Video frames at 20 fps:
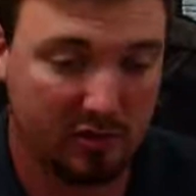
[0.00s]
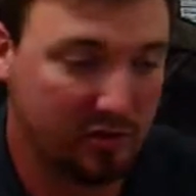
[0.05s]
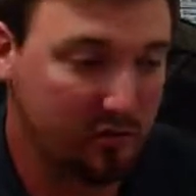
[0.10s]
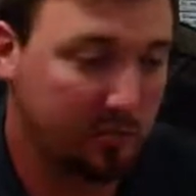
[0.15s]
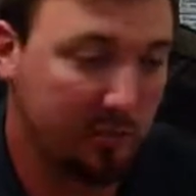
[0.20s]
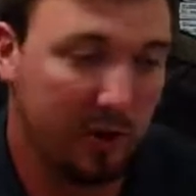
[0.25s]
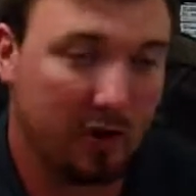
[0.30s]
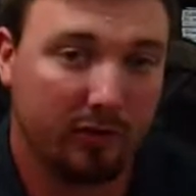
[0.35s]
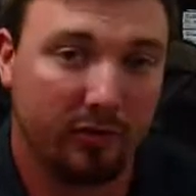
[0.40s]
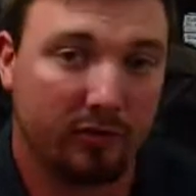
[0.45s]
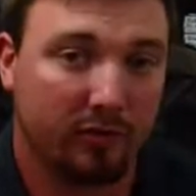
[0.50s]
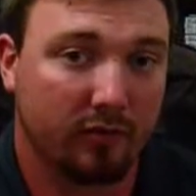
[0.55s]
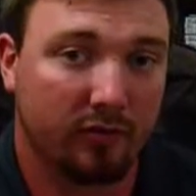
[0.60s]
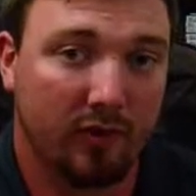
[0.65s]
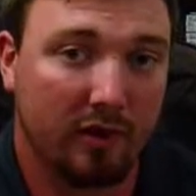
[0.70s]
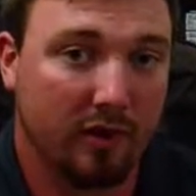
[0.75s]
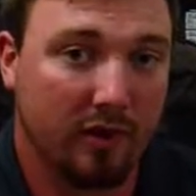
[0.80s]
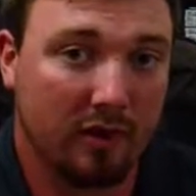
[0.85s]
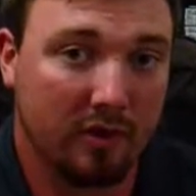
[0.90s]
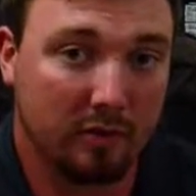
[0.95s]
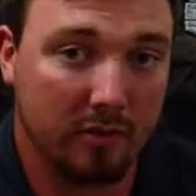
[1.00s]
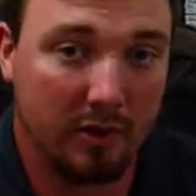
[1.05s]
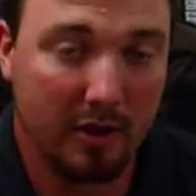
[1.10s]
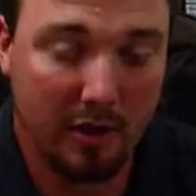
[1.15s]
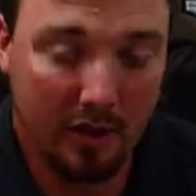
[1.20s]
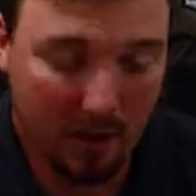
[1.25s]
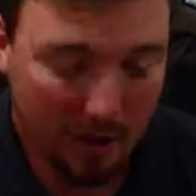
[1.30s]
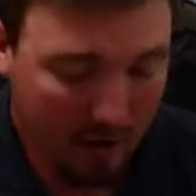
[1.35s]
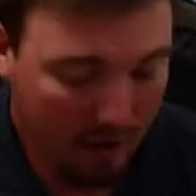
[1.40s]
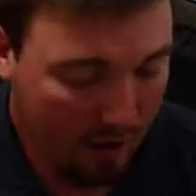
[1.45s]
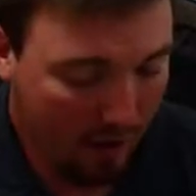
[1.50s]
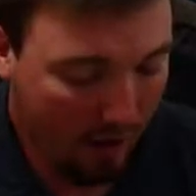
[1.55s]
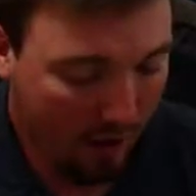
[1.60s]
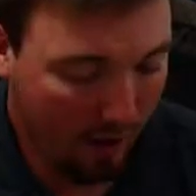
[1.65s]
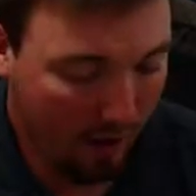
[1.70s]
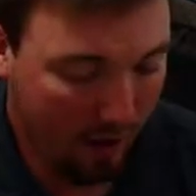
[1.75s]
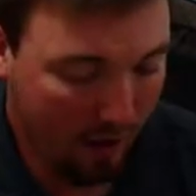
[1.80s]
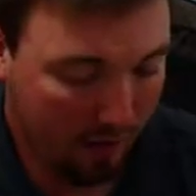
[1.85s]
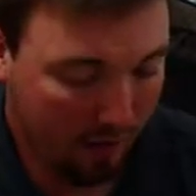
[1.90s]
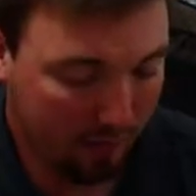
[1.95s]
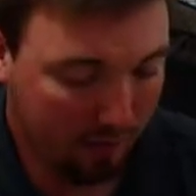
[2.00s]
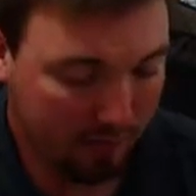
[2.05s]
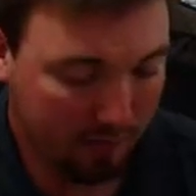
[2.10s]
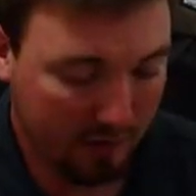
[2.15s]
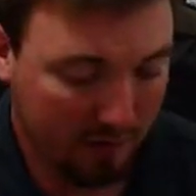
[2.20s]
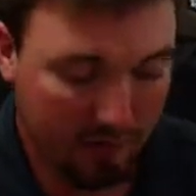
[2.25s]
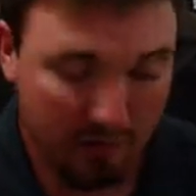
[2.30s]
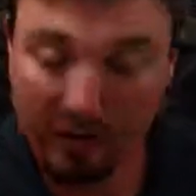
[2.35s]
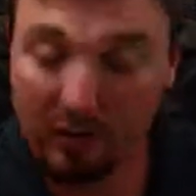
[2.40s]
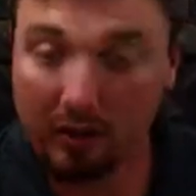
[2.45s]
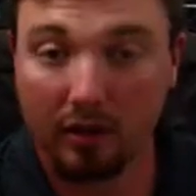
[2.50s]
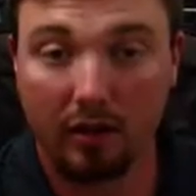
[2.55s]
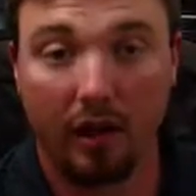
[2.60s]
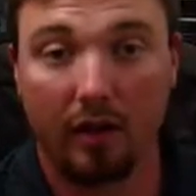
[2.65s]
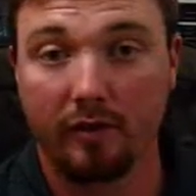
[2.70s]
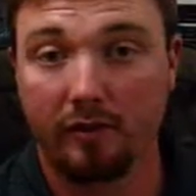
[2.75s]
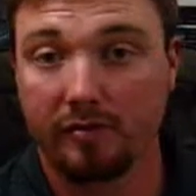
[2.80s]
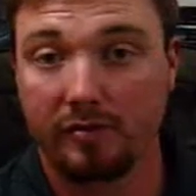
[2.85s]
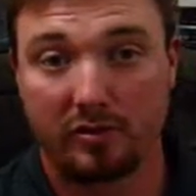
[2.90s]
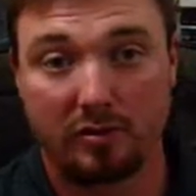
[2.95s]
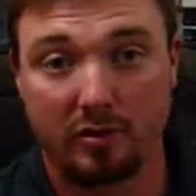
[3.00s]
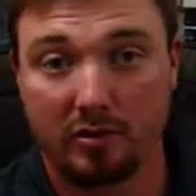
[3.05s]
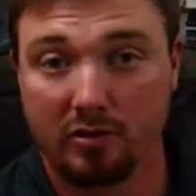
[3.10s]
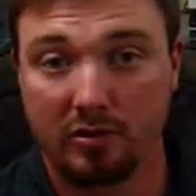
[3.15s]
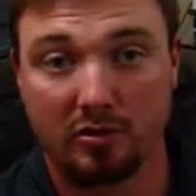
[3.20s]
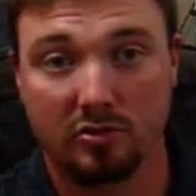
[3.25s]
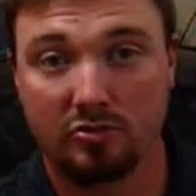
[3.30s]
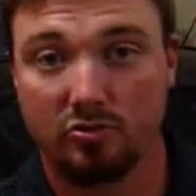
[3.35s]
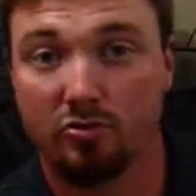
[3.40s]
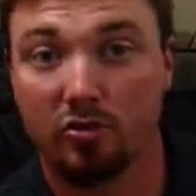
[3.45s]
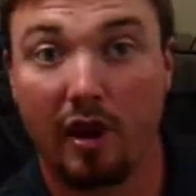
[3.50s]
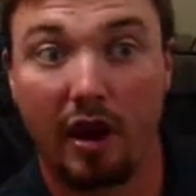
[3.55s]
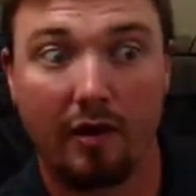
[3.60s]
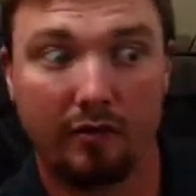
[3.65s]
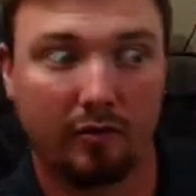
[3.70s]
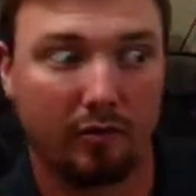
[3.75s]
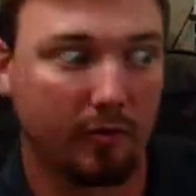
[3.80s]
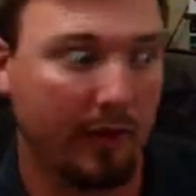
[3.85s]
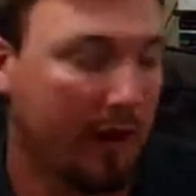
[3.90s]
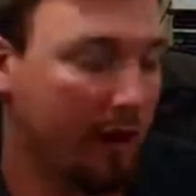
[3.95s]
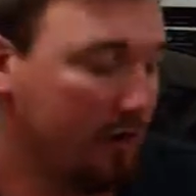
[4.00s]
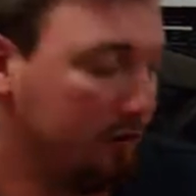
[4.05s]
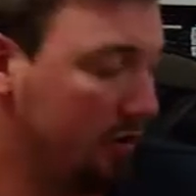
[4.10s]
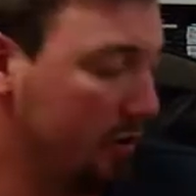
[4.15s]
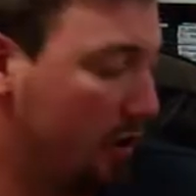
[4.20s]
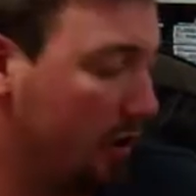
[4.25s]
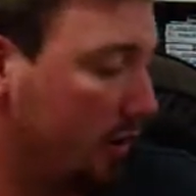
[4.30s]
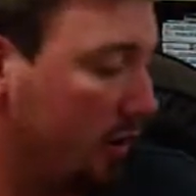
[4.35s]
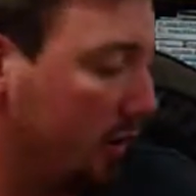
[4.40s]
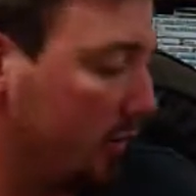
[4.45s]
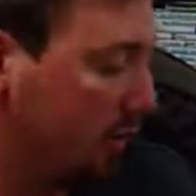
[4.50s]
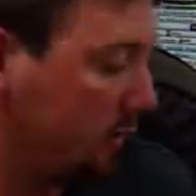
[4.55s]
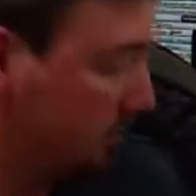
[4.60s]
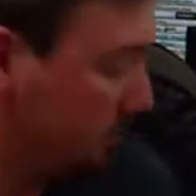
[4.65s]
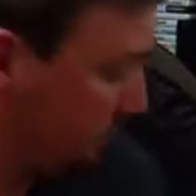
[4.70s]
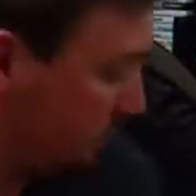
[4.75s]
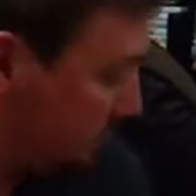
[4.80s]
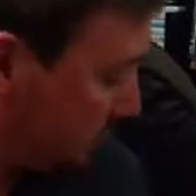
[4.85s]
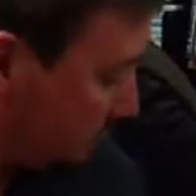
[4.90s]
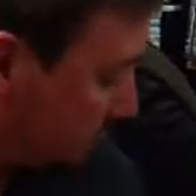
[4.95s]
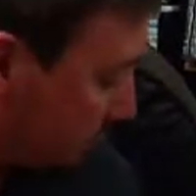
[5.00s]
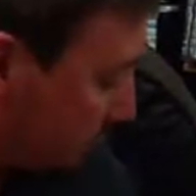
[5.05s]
which is perfect for him, and he loves to just drive around on it.